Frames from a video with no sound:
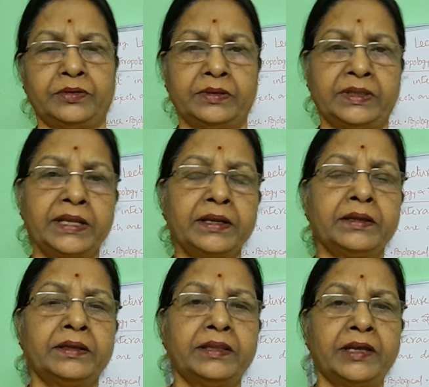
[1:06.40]
Then
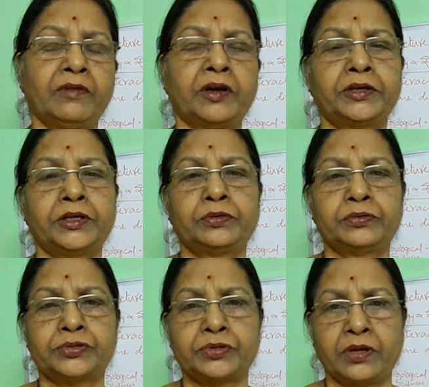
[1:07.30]
they wanted to
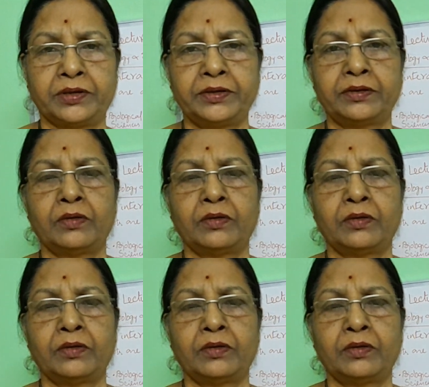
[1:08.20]
start